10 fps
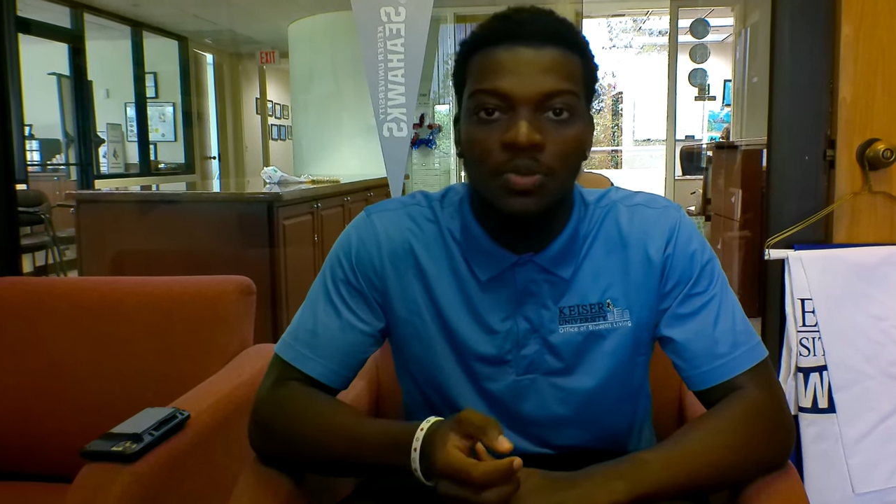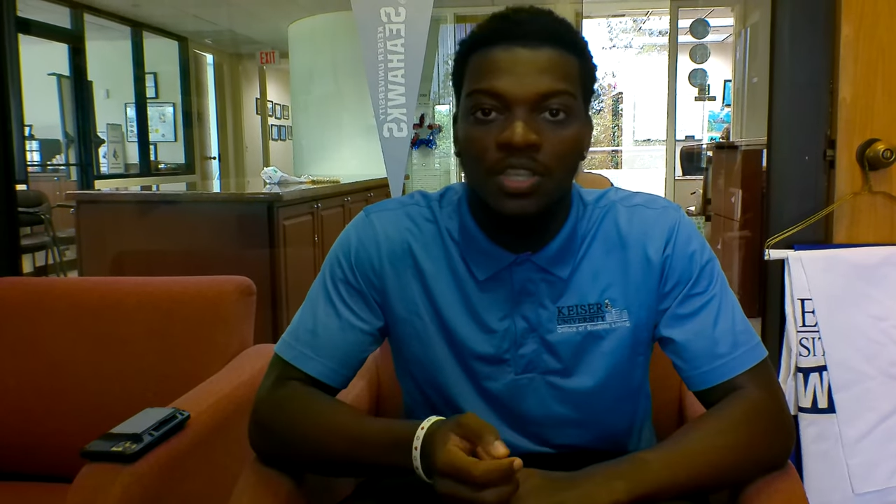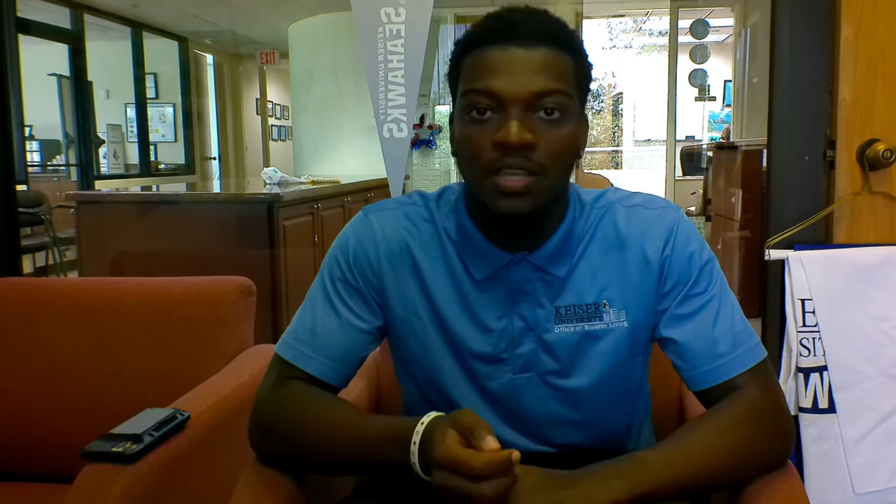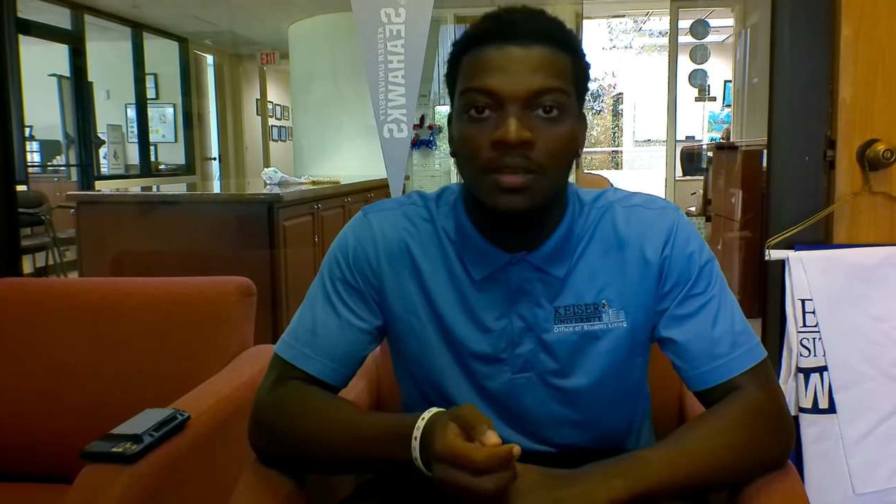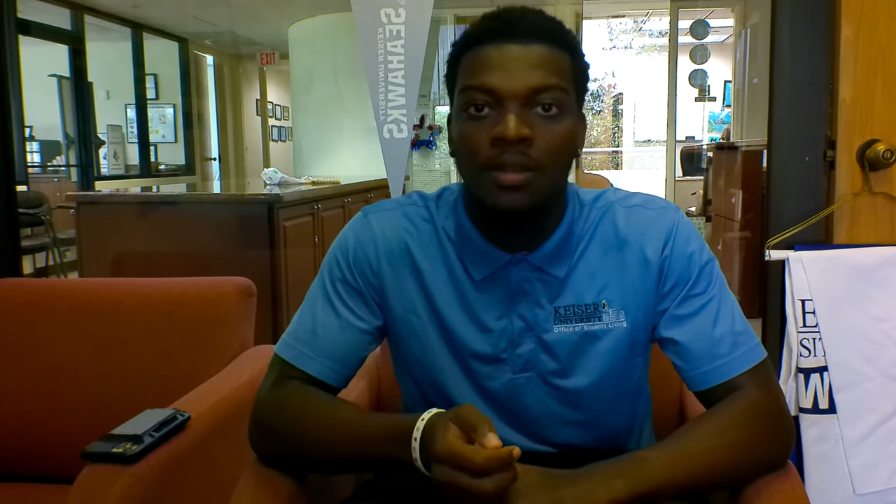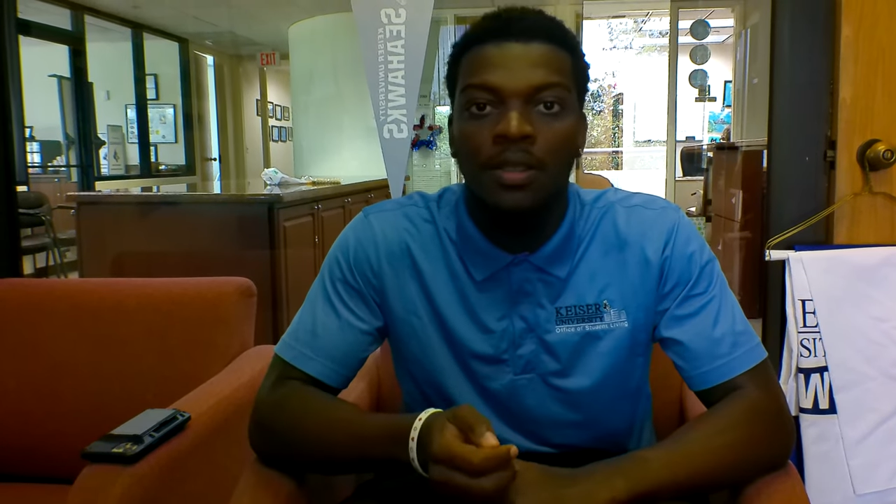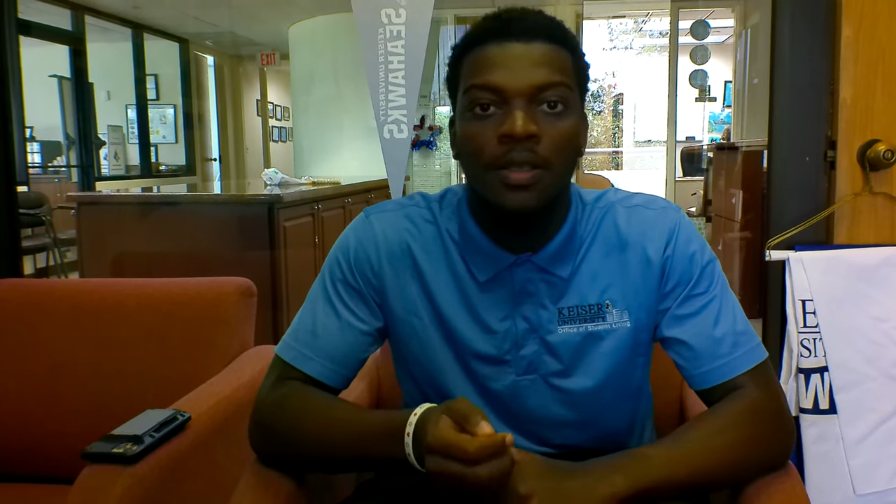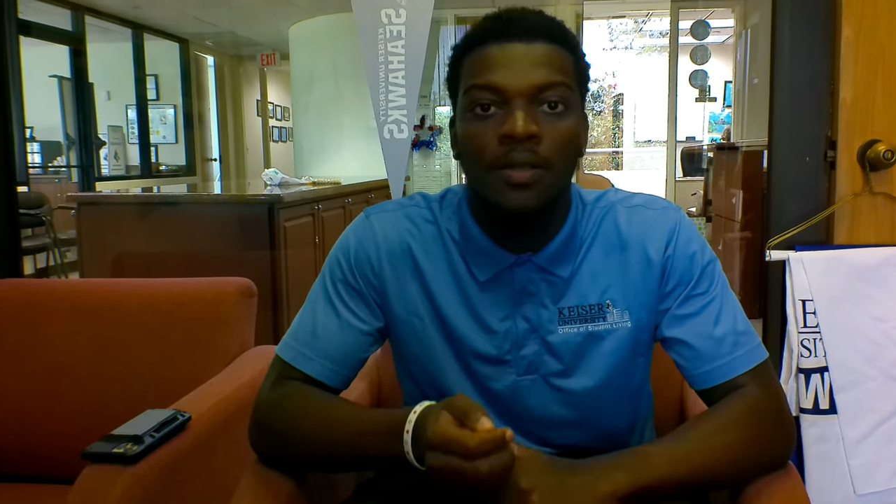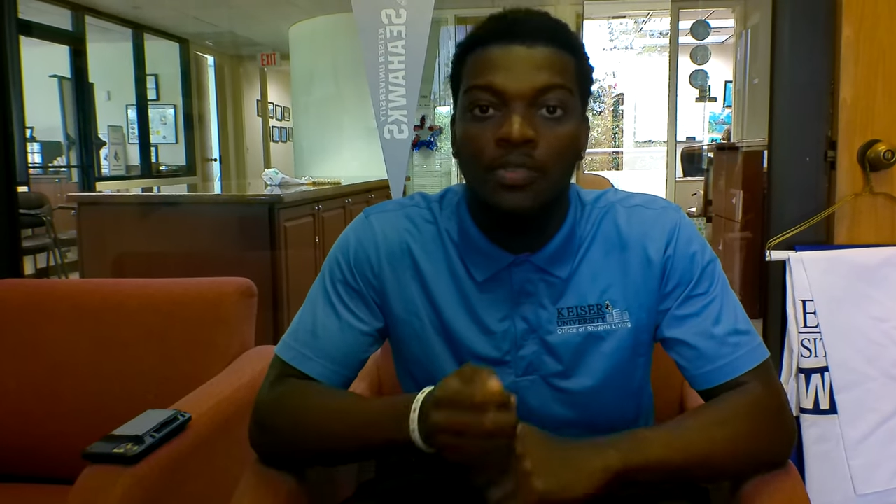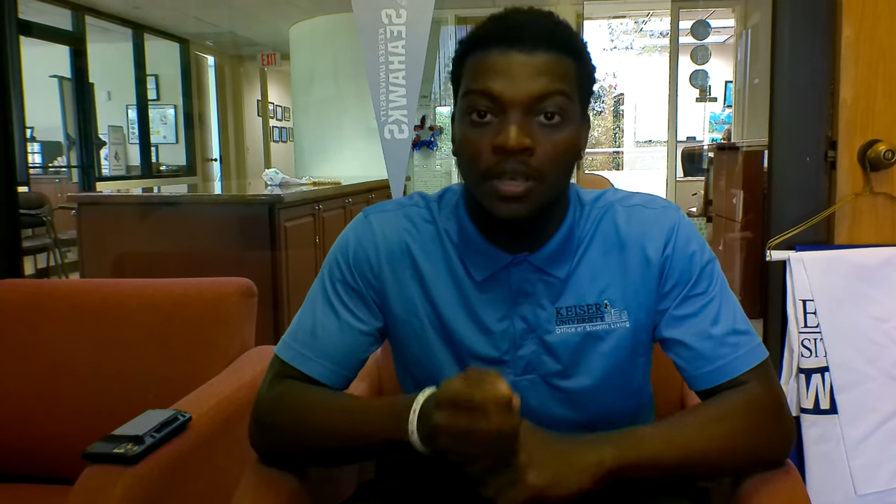within
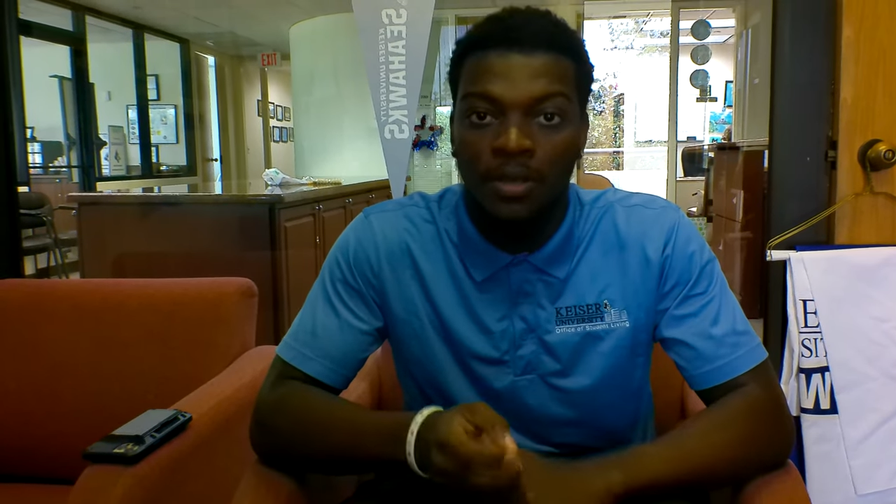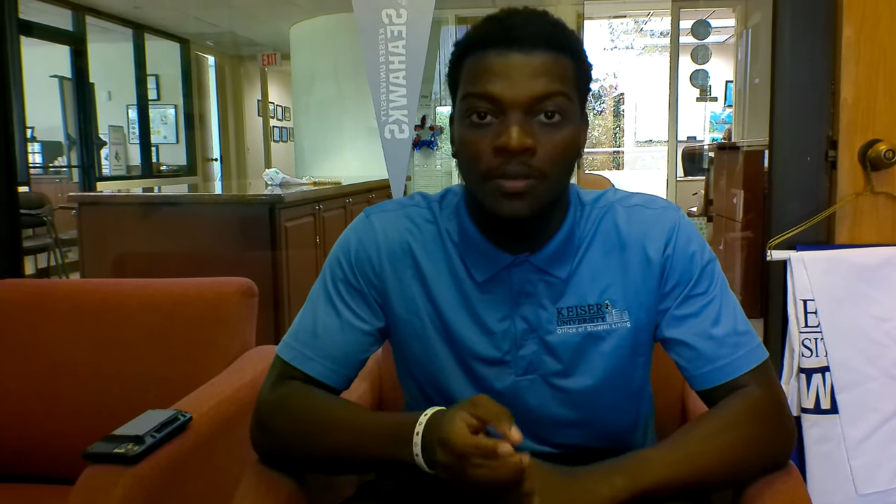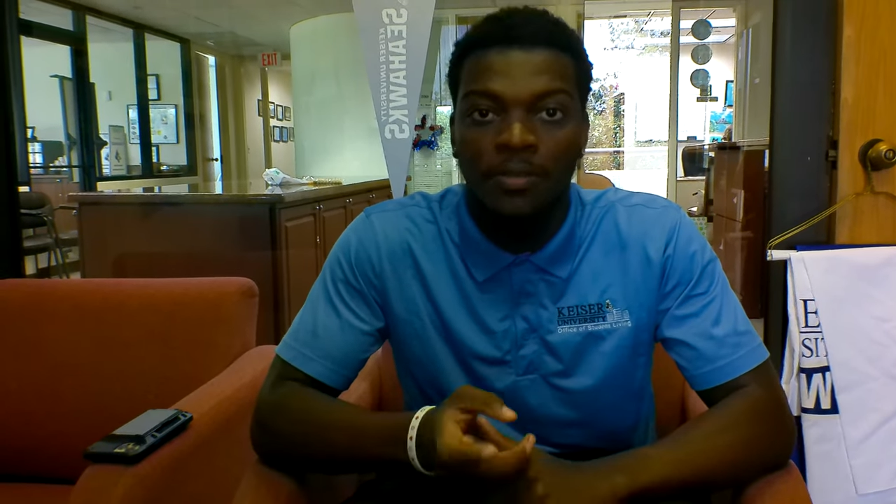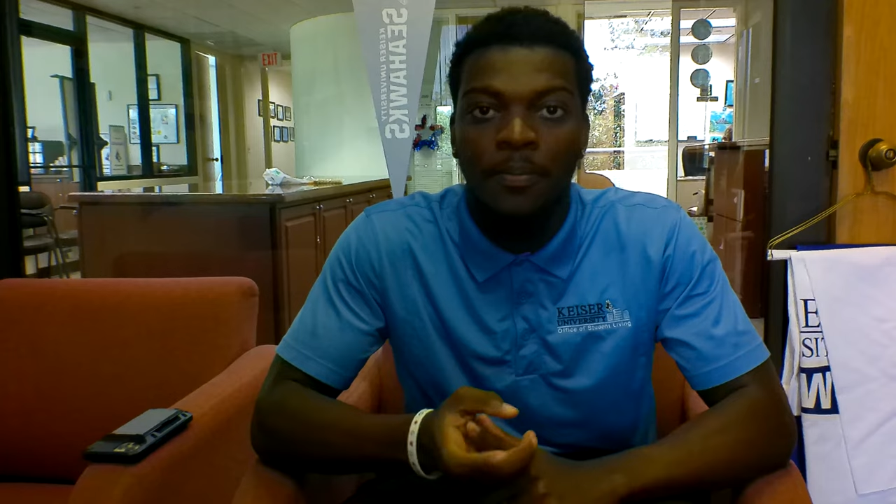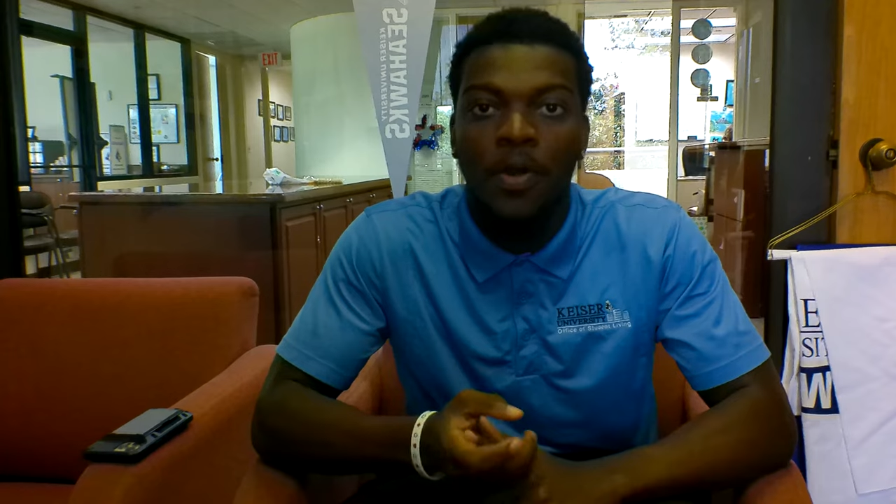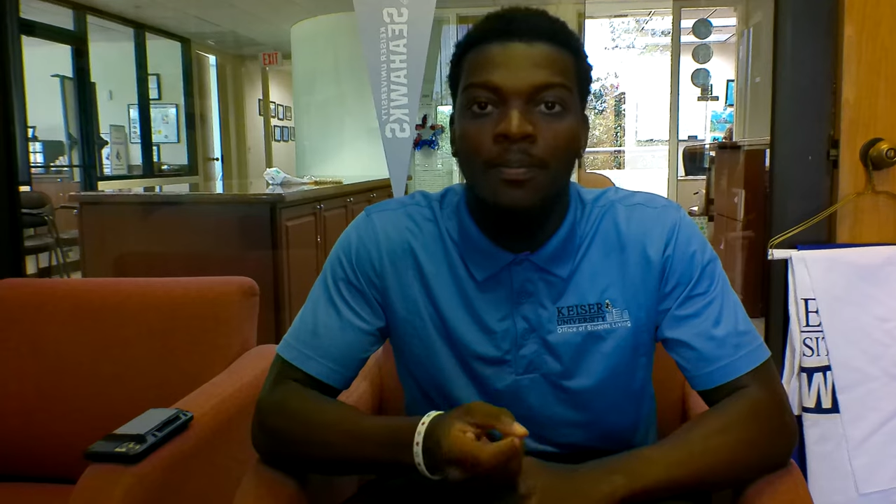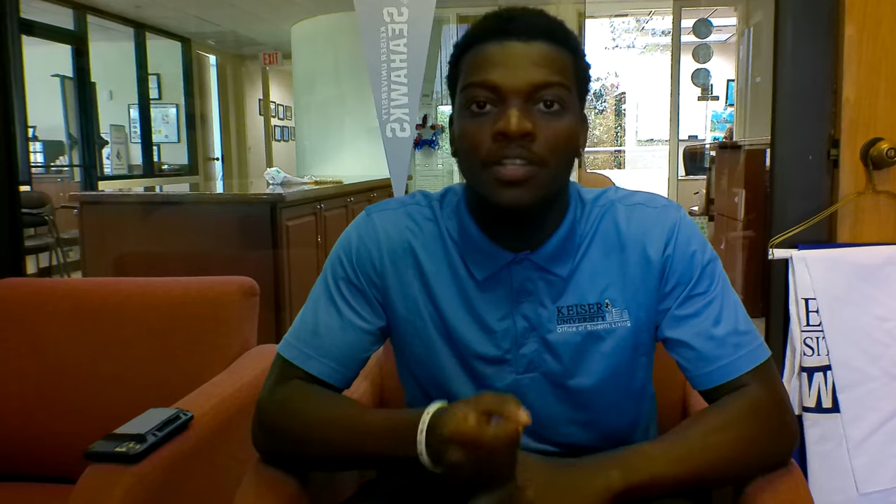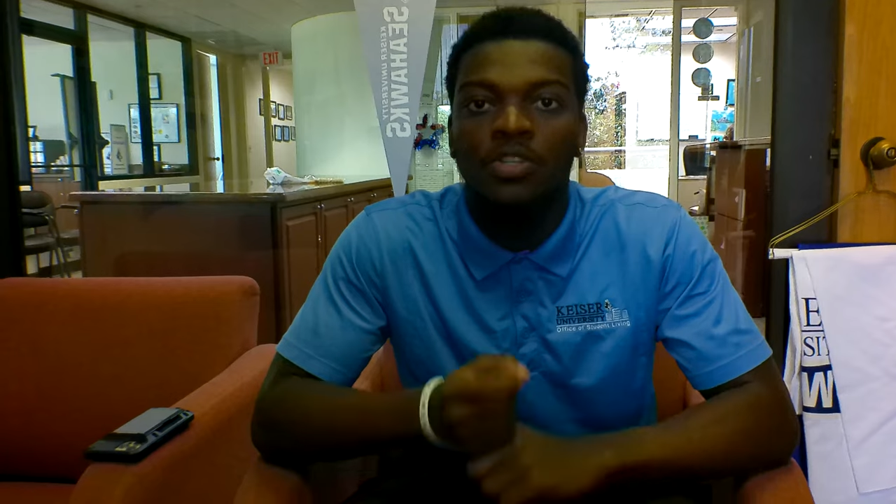the department.